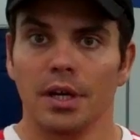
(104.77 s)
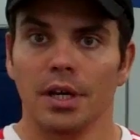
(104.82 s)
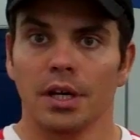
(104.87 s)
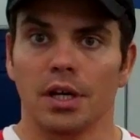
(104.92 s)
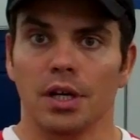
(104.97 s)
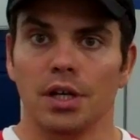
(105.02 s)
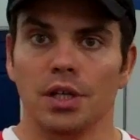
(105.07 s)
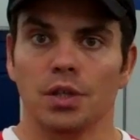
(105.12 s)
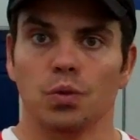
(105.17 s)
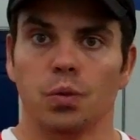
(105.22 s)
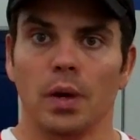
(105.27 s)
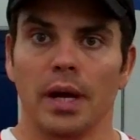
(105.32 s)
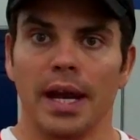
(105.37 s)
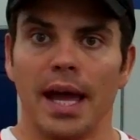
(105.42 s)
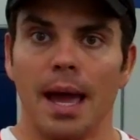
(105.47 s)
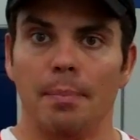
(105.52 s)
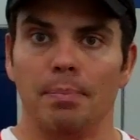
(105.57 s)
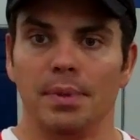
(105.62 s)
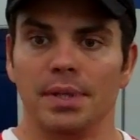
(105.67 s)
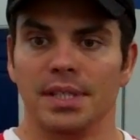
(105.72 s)
Because what
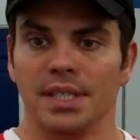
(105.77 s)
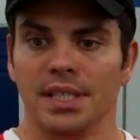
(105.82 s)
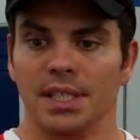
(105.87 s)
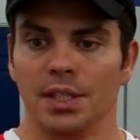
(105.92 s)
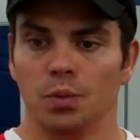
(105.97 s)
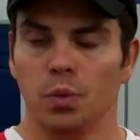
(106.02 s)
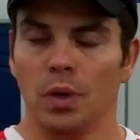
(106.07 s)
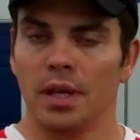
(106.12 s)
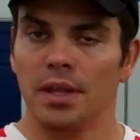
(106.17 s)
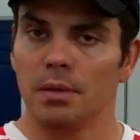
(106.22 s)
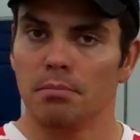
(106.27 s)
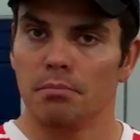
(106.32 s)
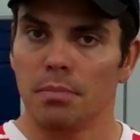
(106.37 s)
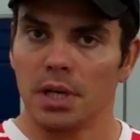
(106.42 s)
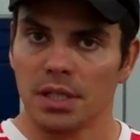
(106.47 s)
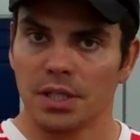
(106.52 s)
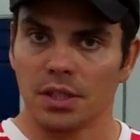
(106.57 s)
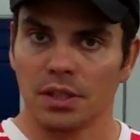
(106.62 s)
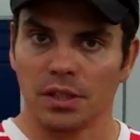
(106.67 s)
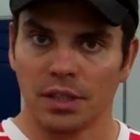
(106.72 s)
happens is when the
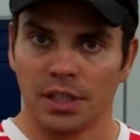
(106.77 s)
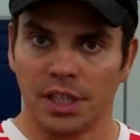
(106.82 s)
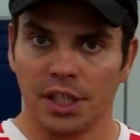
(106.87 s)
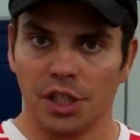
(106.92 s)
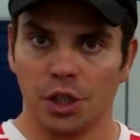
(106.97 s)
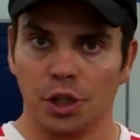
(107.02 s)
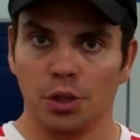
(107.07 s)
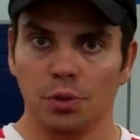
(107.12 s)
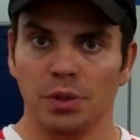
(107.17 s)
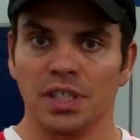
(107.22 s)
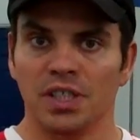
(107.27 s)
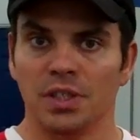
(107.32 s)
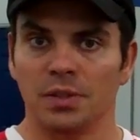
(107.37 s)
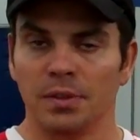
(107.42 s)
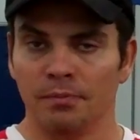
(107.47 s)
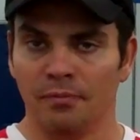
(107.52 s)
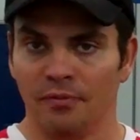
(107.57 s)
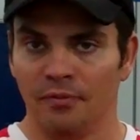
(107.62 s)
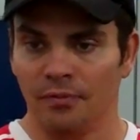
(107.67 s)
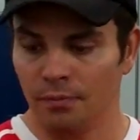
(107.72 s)
muscle tissue is
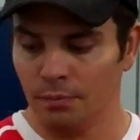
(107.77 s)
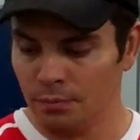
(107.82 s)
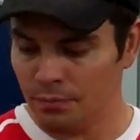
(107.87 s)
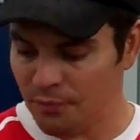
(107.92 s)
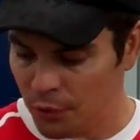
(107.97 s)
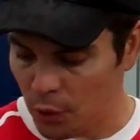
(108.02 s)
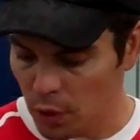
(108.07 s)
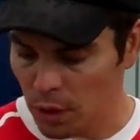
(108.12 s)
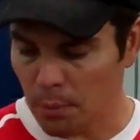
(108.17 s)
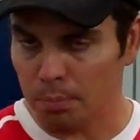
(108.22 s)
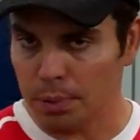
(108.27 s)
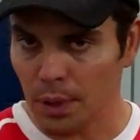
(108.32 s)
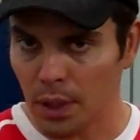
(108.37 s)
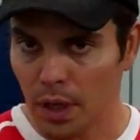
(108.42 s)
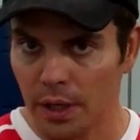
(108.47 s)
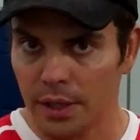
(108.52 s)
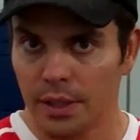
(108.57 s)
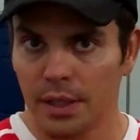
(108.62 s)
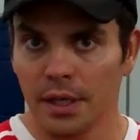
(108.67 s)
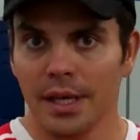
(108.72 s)
full of
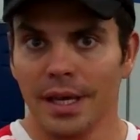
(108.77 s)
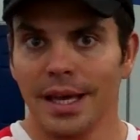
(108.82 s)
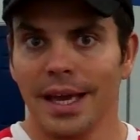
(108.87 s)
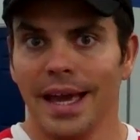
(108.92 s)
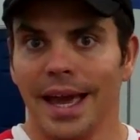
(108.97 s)
blood,